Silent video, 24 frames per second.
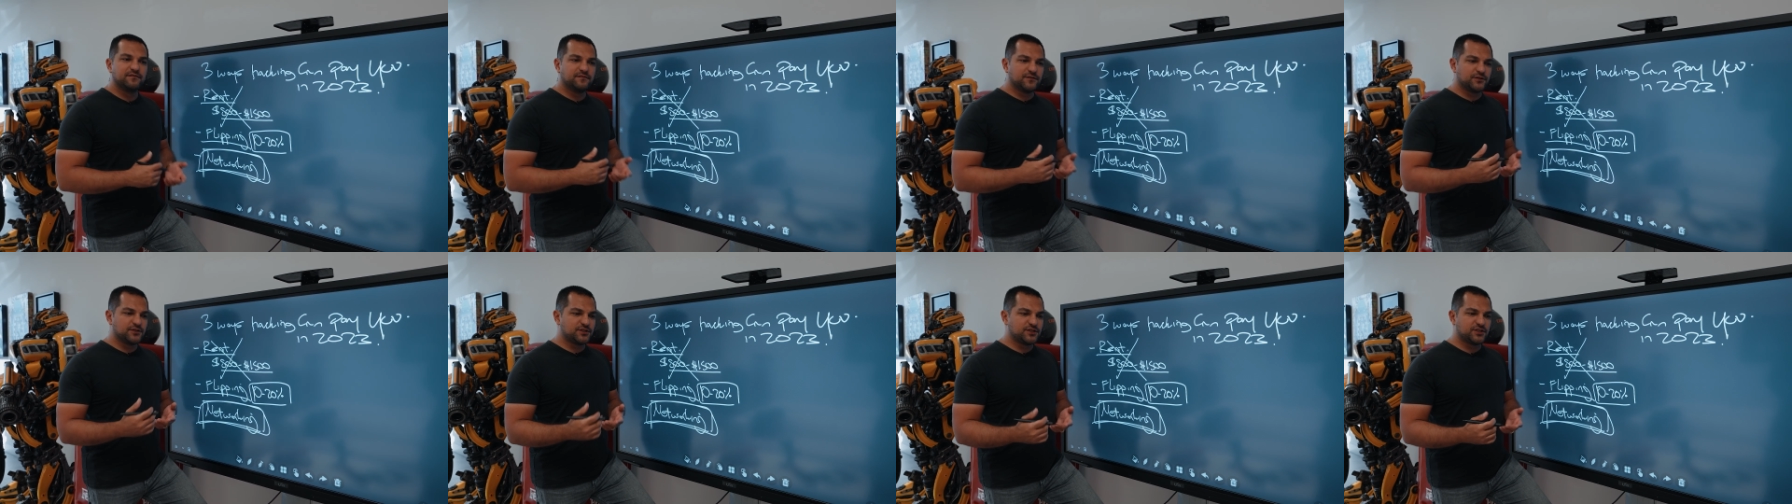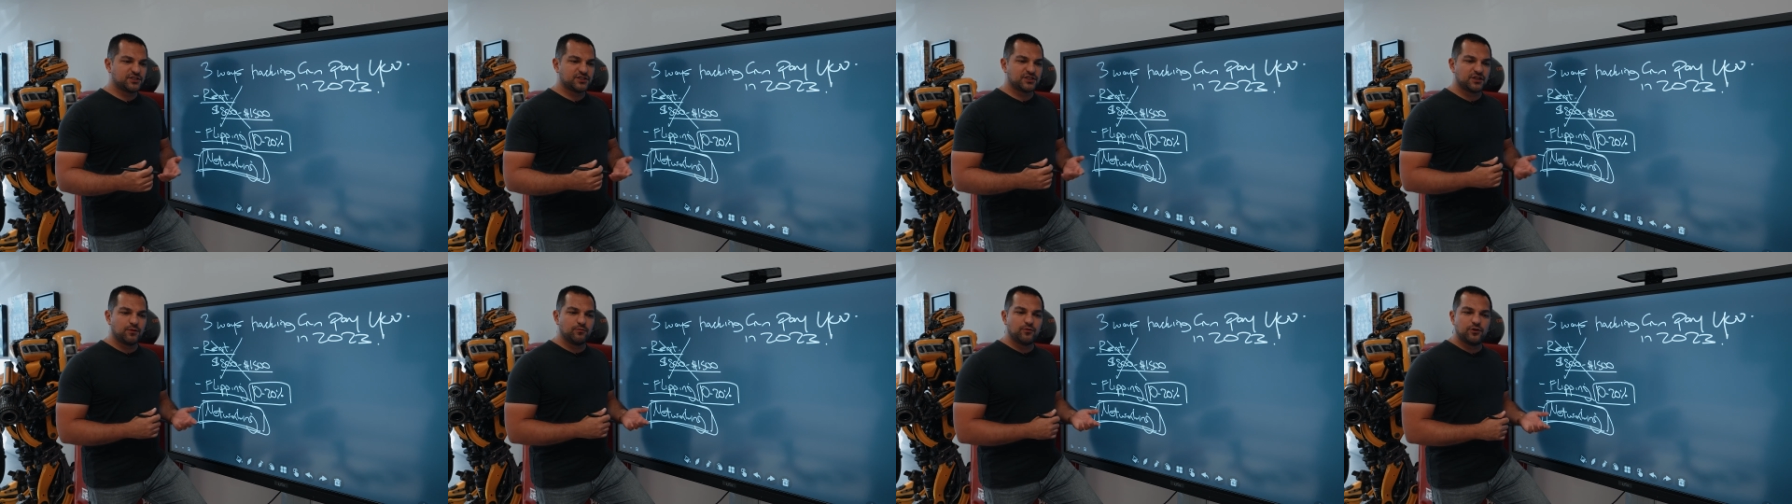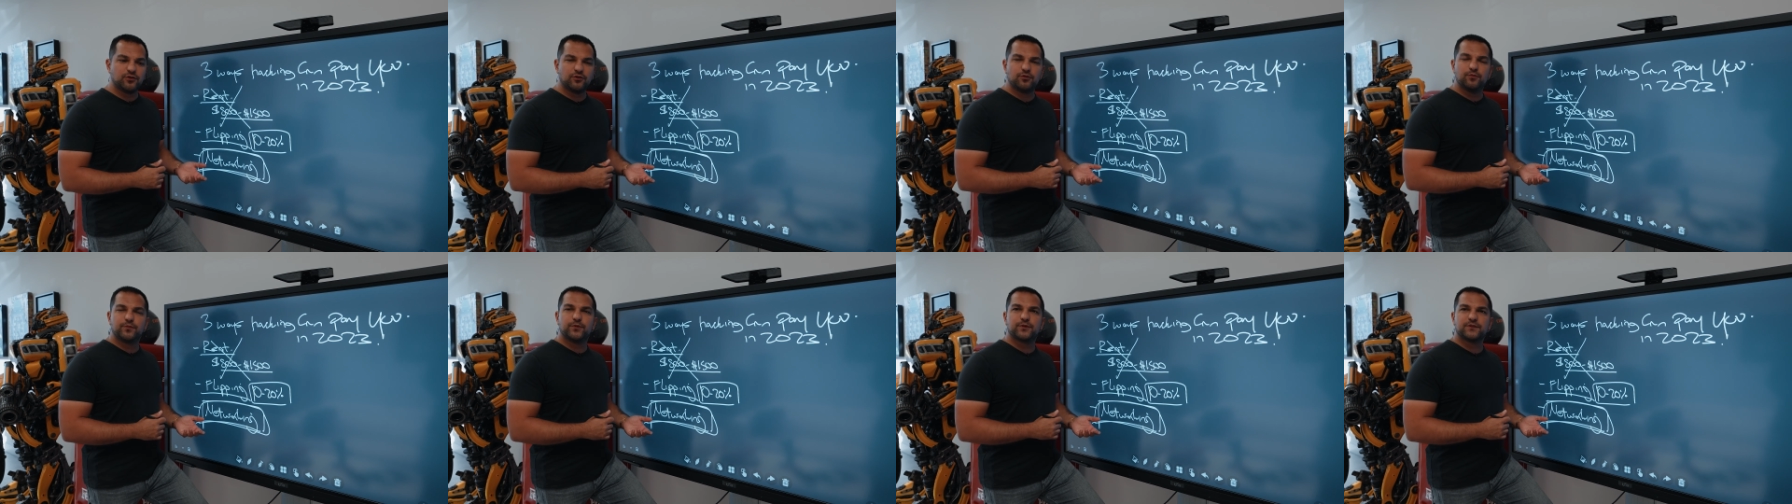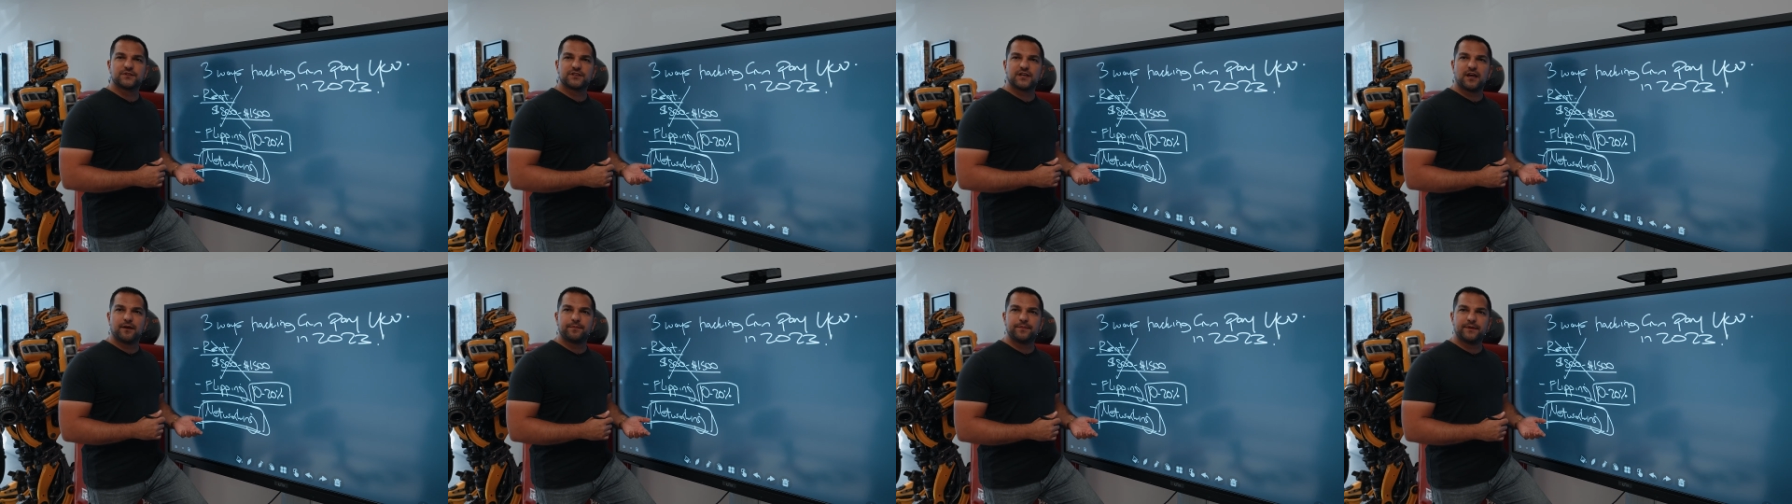versus someone who
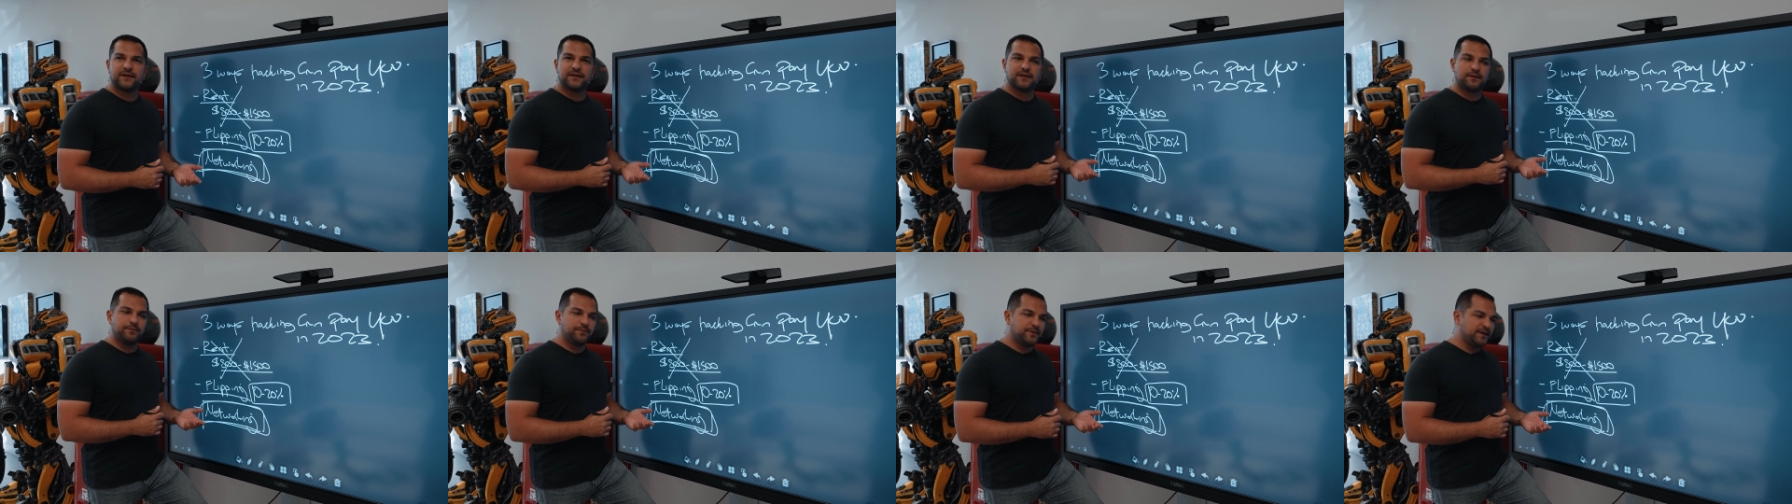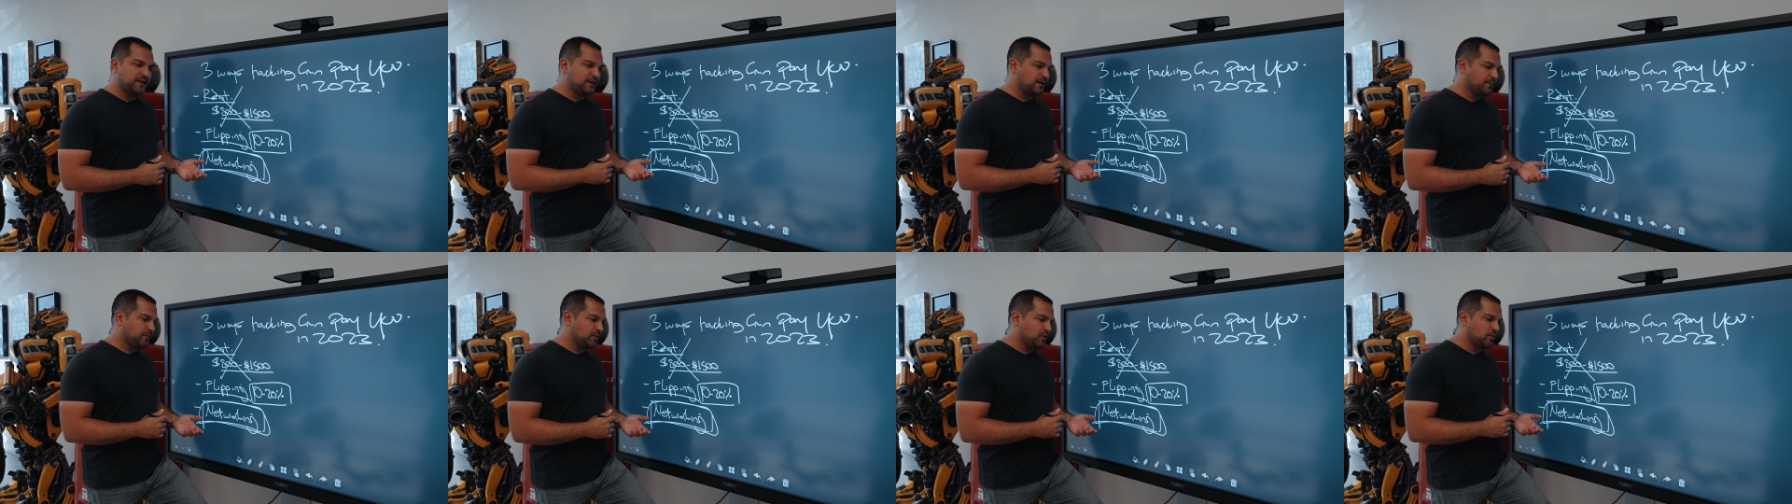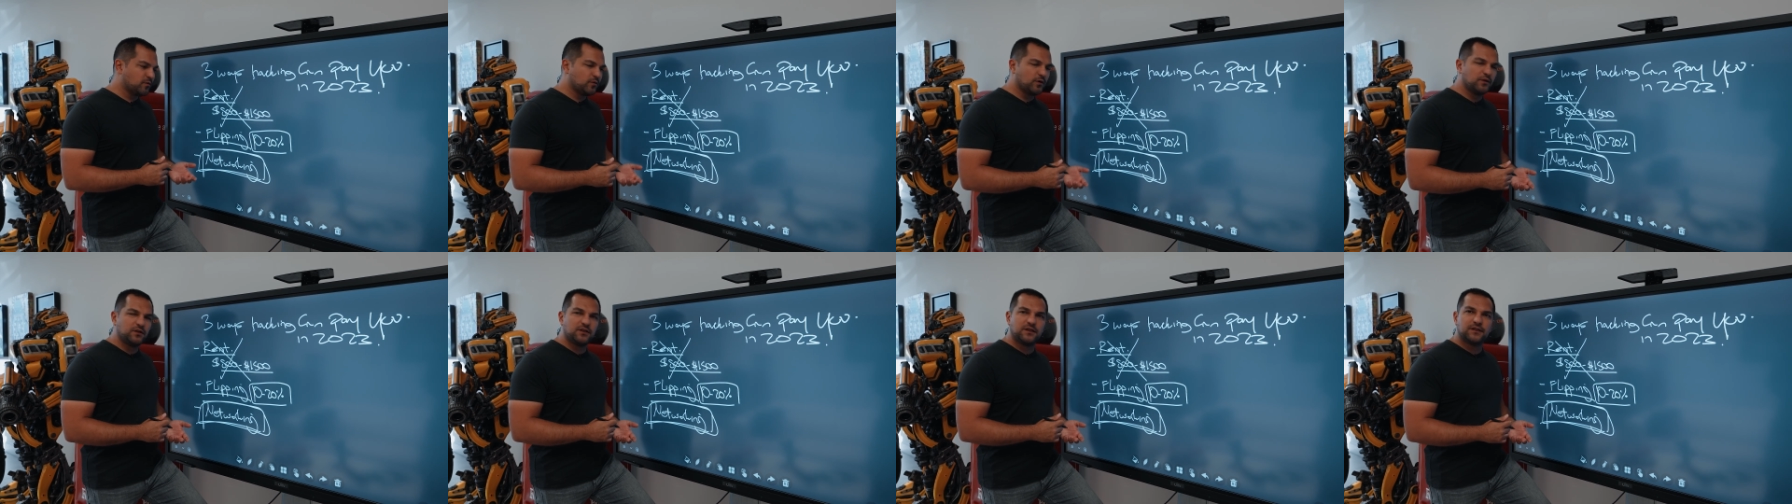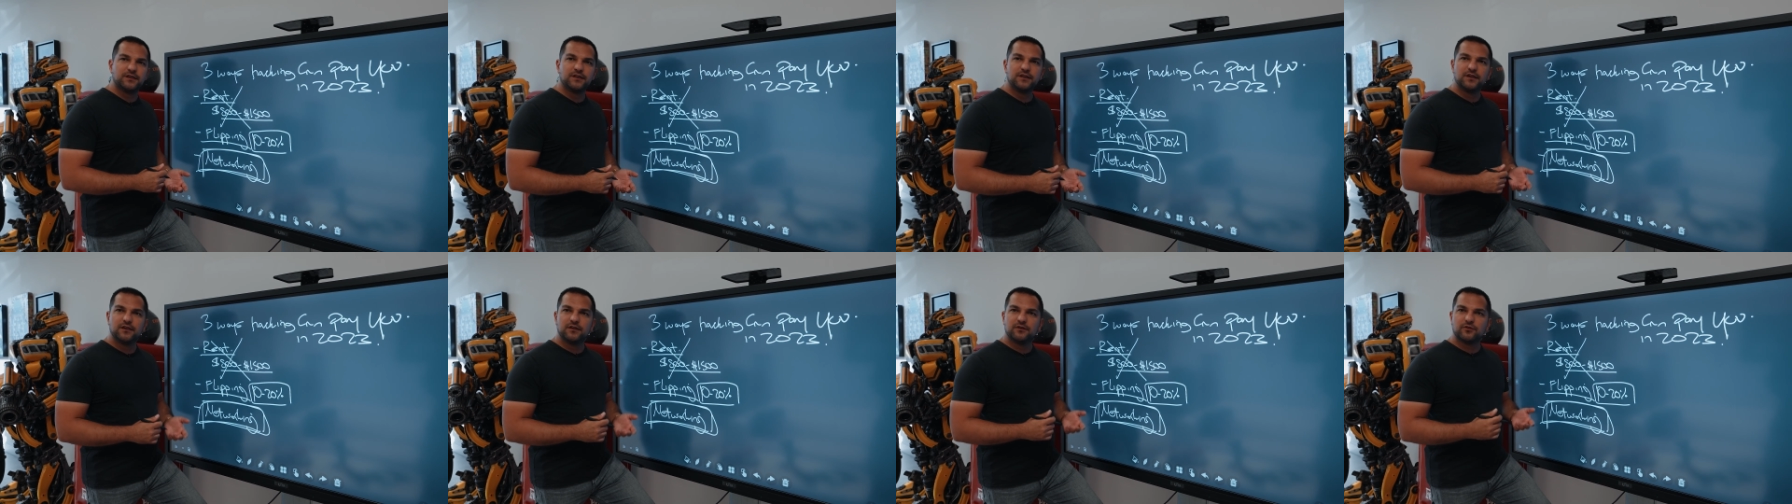pulls up in a beat up
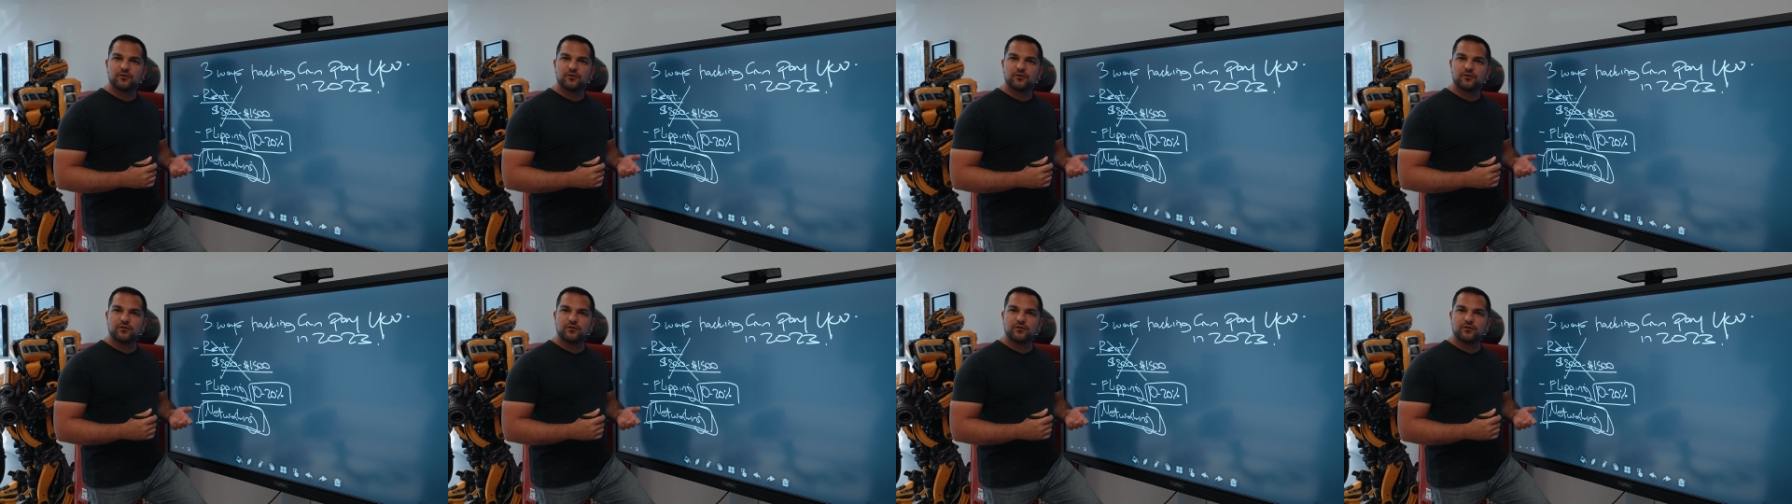Corolla